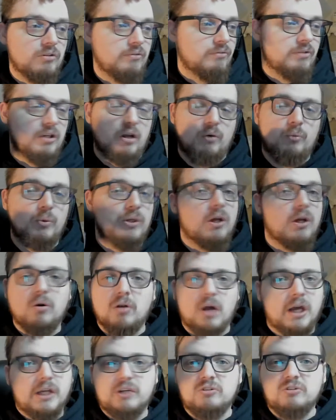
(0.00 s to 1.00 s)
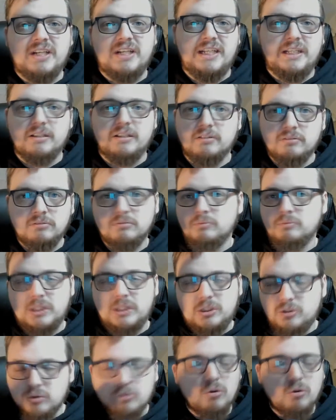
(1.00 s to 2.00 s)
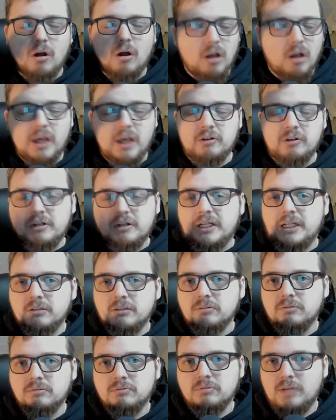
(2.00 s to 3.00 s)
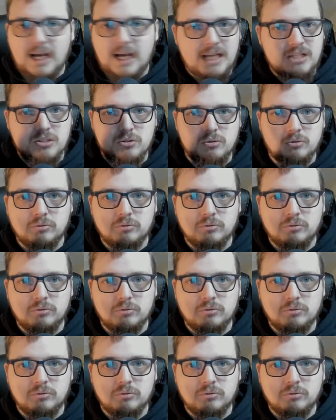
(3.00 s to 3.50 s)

you know, we don't like greed. We do not like greed at all.